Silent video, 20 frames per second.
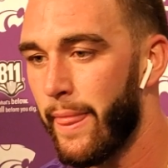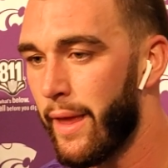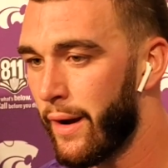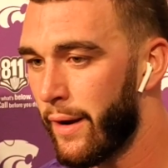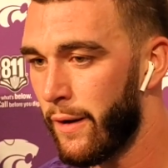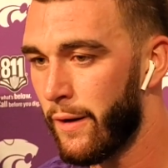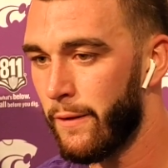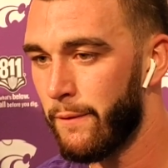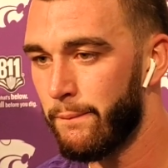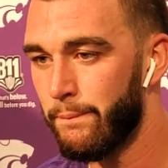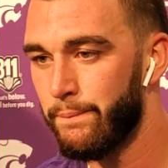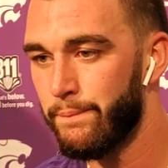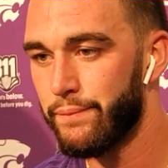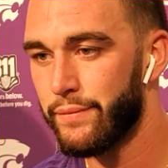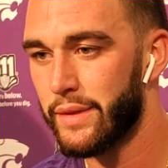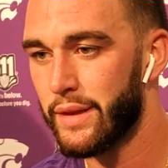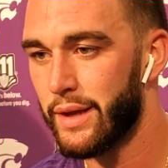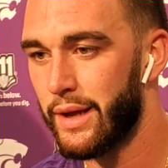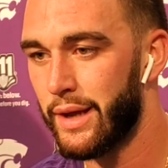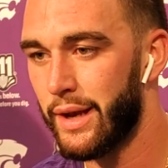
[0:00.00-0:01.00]
Um,
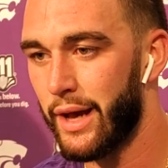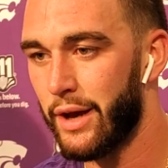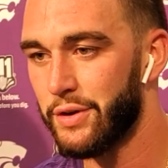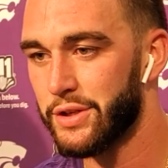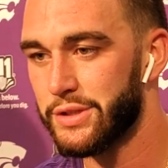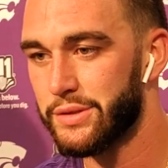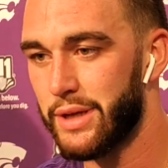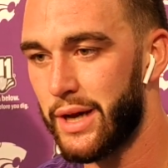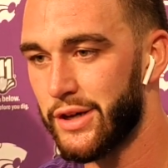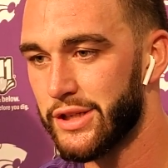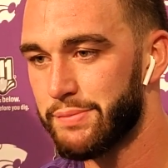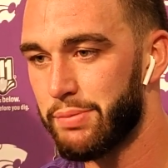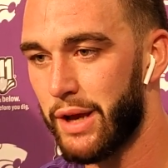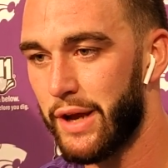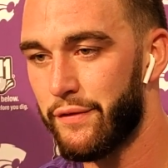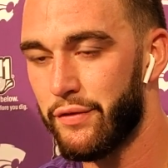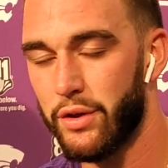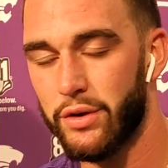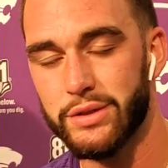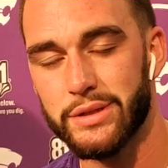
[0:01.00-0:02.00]
and I was I was
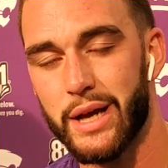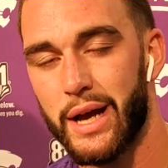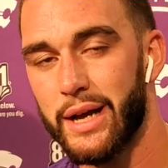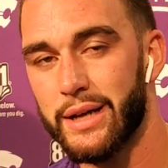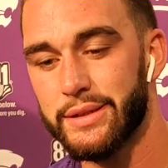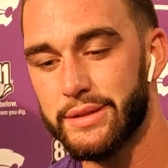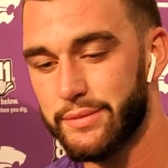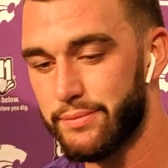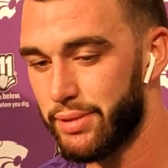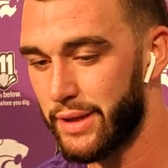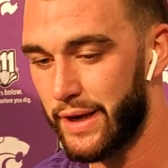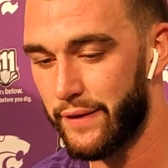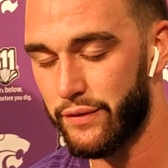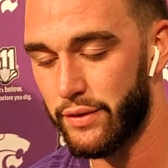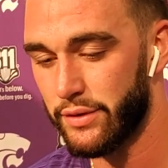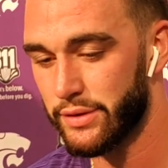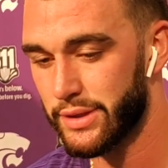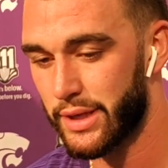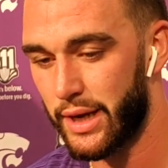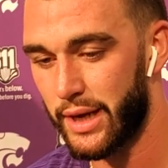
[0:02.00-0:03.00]
playing for those guys, playing for
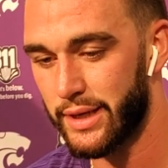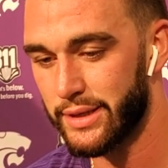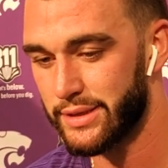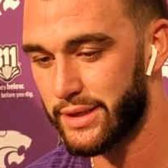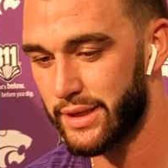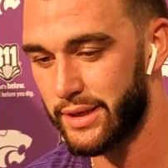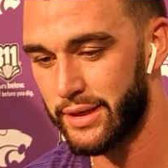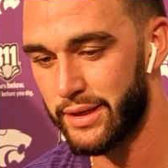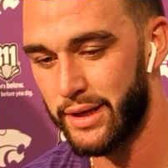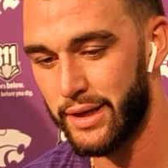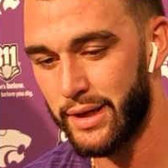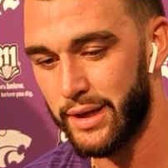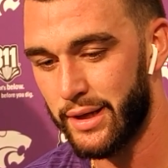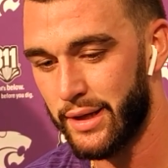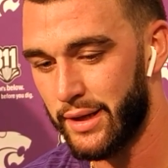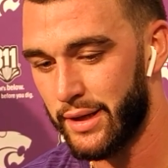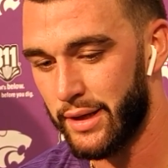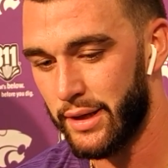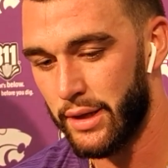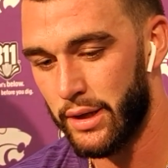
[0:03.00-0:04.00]
those guys, and.
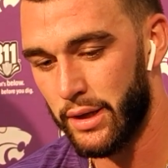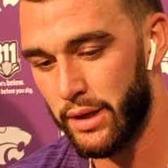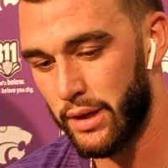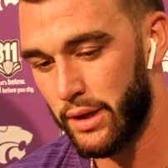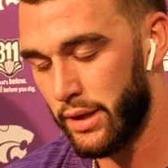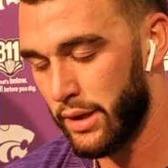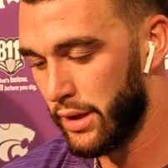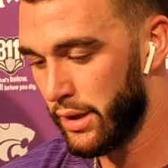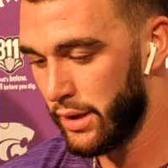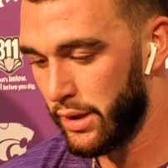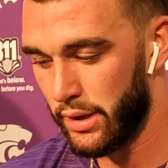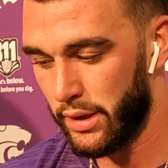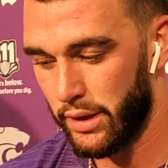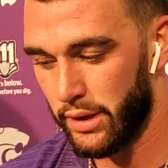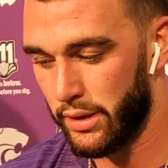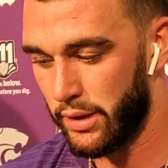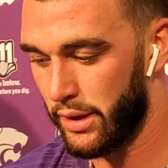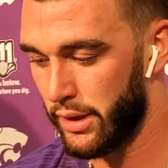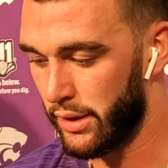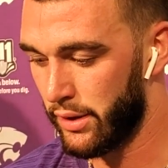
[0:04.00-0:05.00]

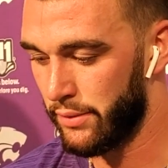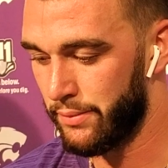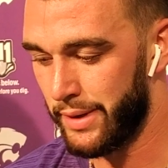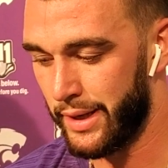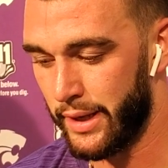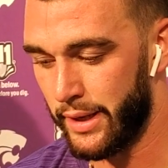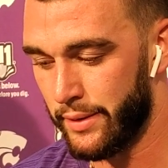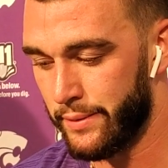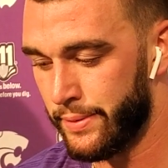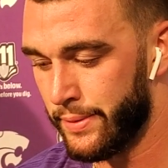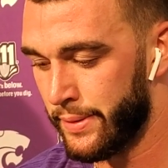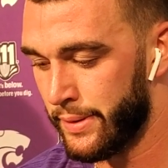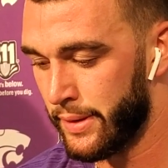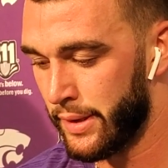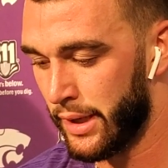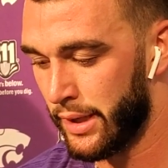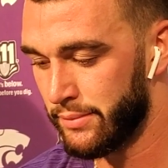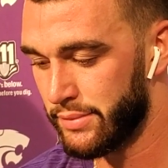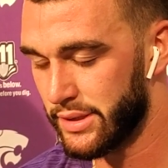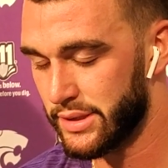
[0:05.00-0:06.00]
Oh man,
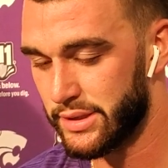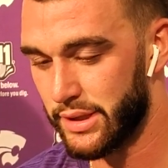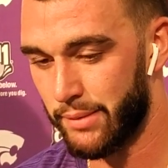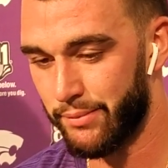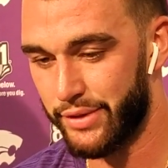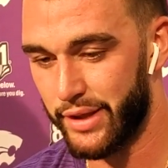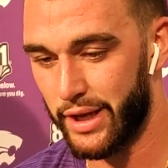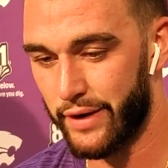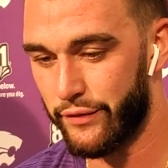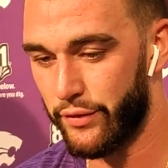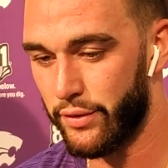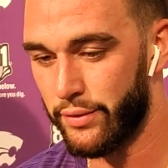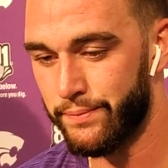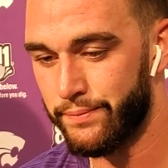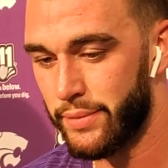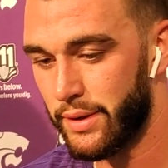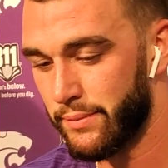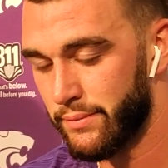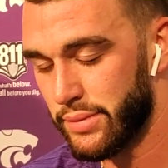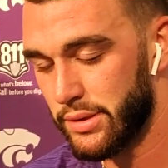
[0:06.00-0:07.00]
I'm just I'm thankful.
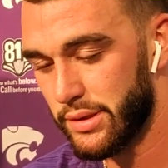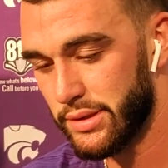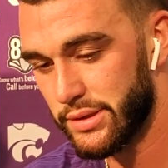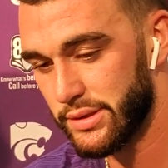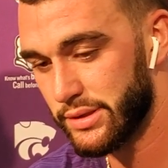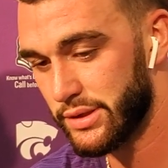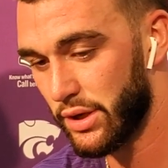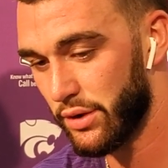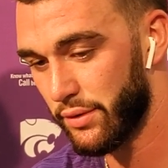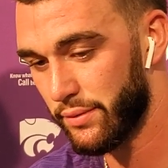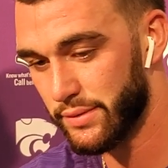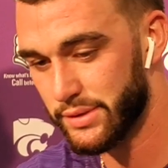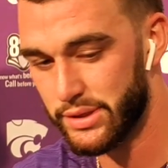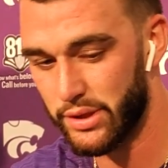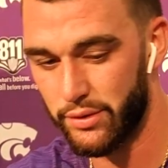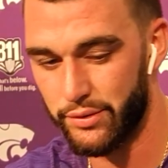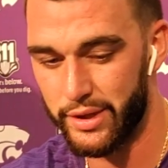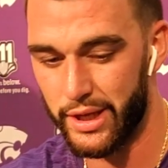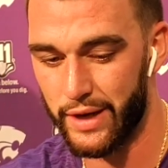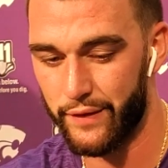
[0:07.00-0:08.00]
I'm so
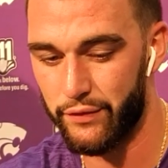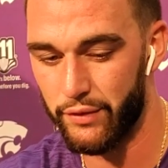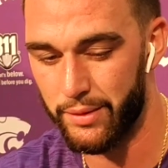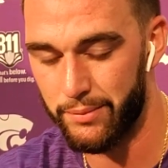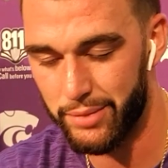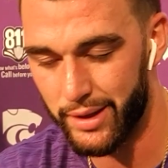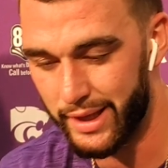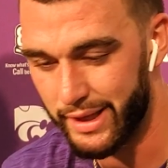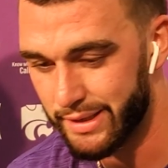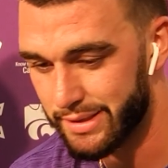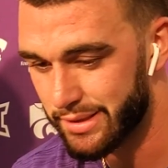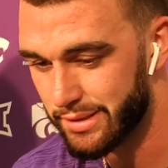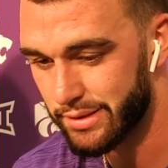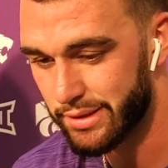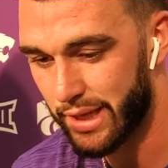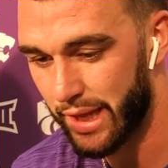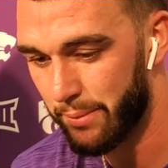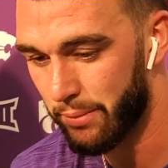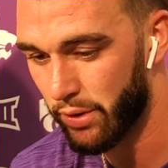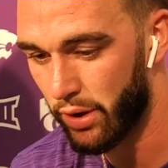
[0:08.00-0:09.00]
so thankful and blessed.
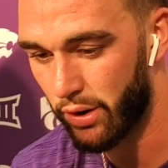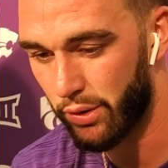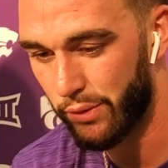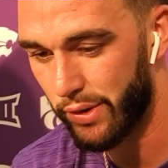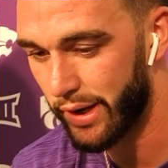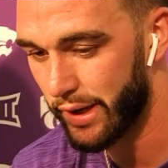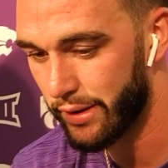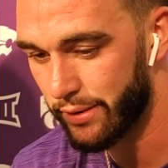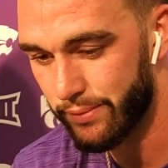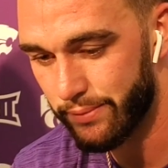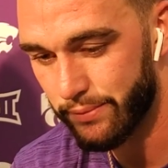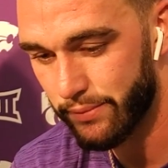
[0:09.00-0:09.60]
Came a long way.